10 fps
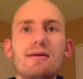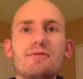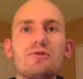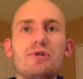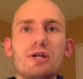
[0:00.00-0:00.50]

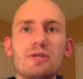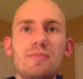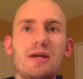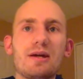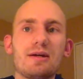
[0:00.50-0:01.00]
just
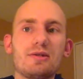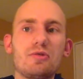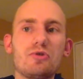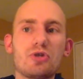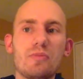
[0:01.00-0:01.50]
because
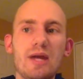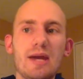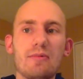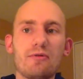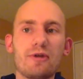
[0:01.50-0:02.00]
you should be
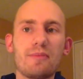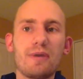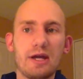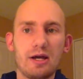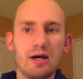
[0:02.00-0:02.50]
able to
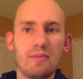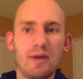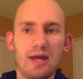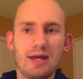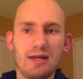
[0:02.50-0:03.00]
pick up
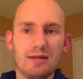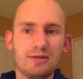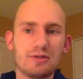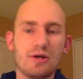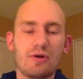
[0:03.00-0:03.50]
a
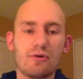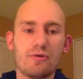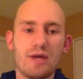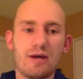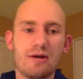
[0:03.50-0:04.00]
starter
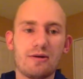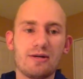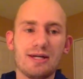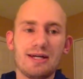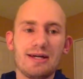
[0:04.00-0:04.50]

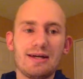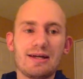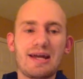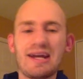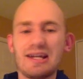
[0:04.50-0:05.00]
there
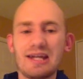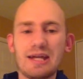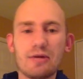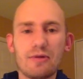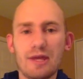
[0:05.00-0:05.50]
kind of
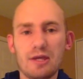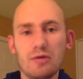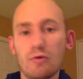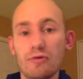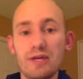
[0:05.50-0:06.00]
later that
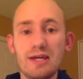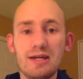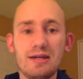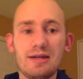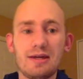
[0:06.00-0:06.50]
you'll
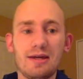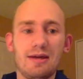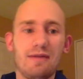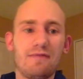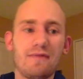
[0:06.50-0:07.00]
need
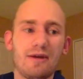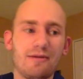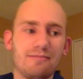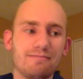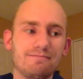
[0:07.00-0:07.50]
if
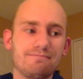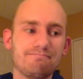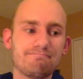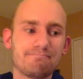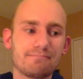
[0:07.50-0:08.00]

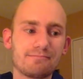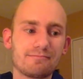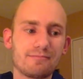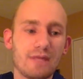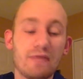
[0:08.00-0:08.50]

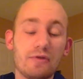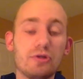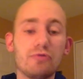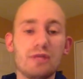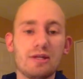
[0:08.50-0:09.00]
you
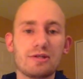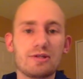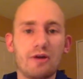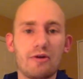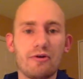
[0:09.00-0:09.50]
do need a
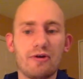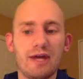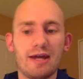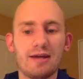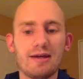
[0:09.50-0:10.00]
starter,
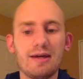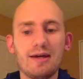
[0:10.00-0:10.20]
and